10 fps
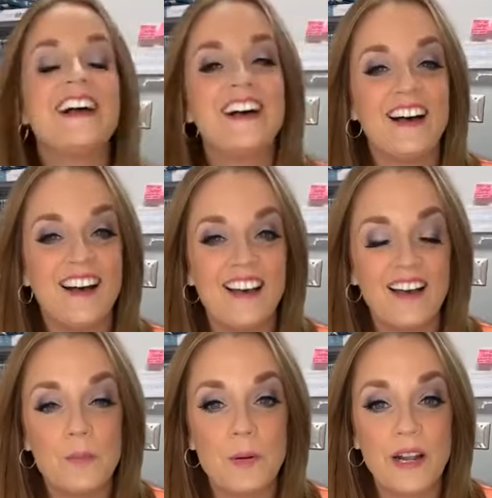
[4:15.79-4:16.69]

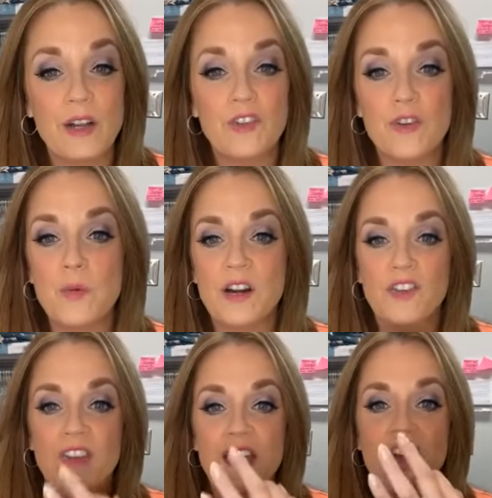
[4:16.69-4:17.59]
But I also wanted to
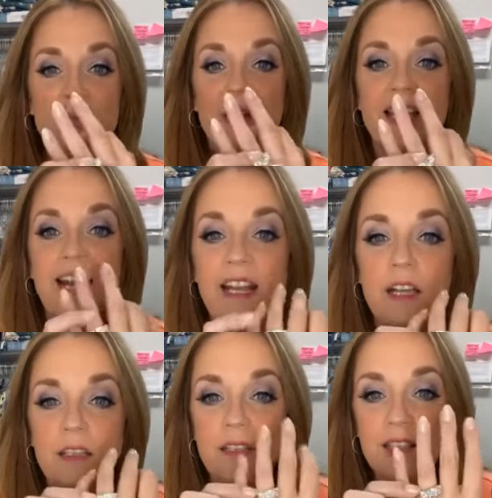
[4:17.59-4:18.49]
say I've been getting a
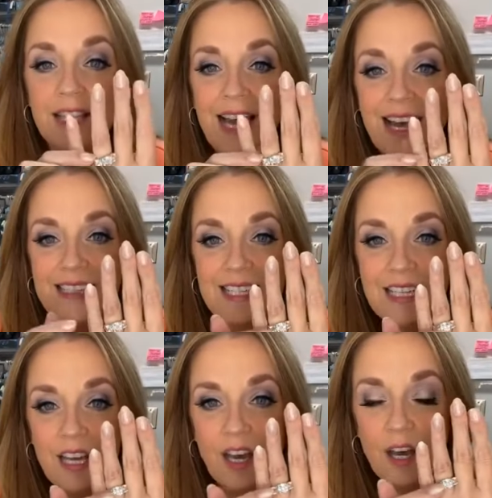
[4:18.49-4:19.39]
lot
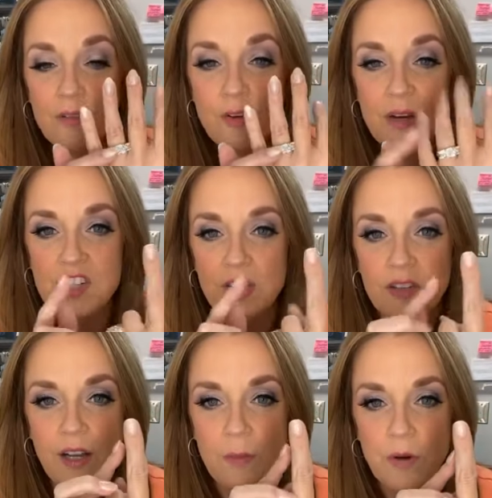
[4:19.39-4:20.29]
of questions.
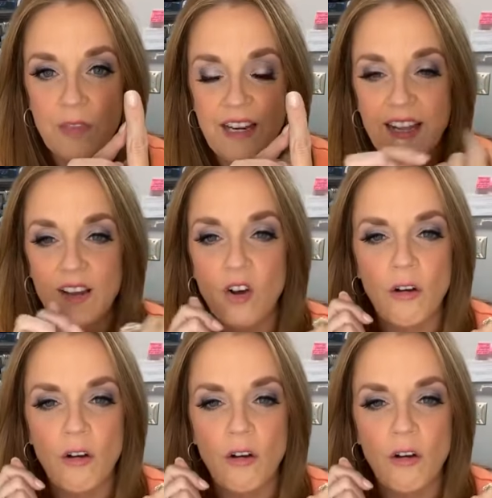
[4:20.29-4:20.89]
Look, I broke that nail.